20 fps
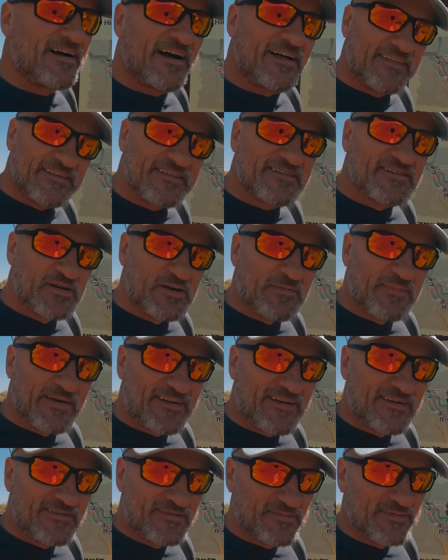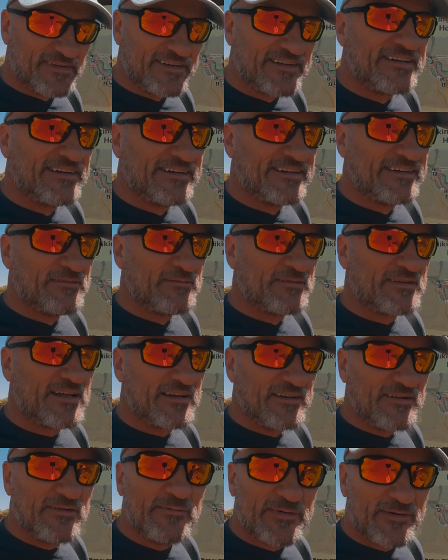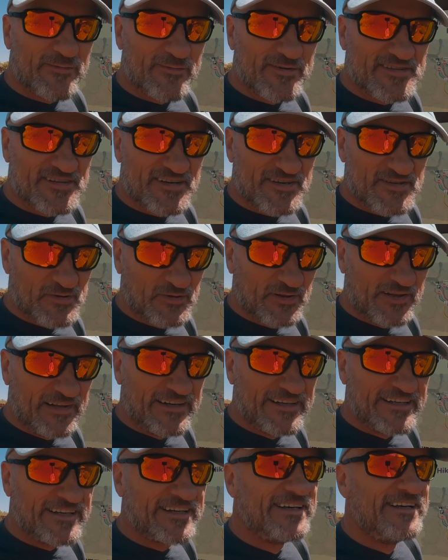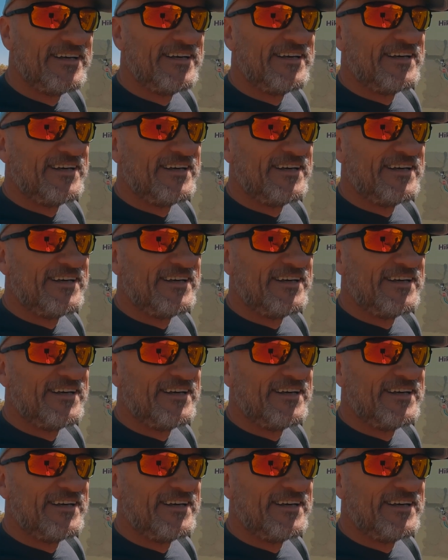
think it's going to be a nice one. We've done a little bit of research online,